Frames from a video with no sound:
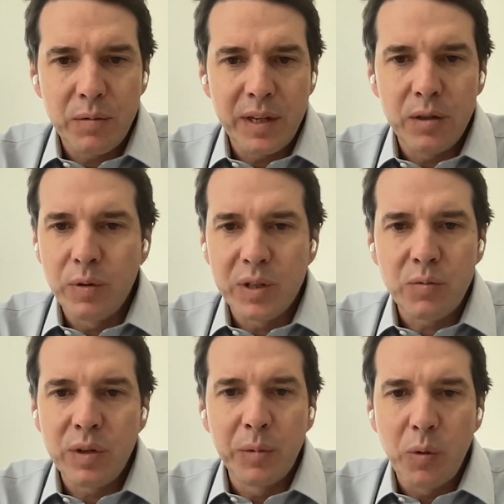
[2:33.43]
So they do
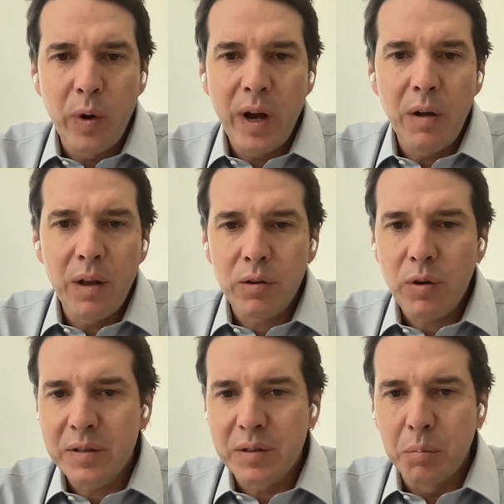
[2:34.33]
extremely well
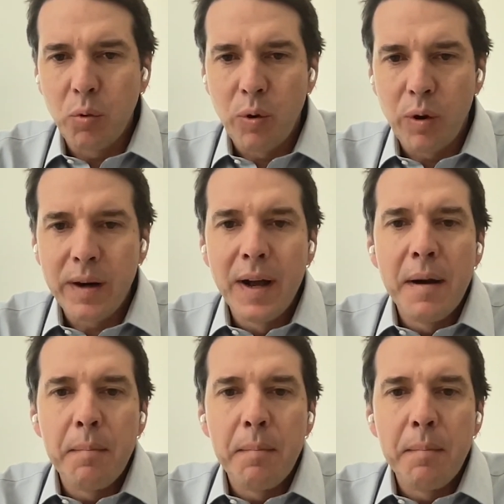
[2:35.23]
across the board,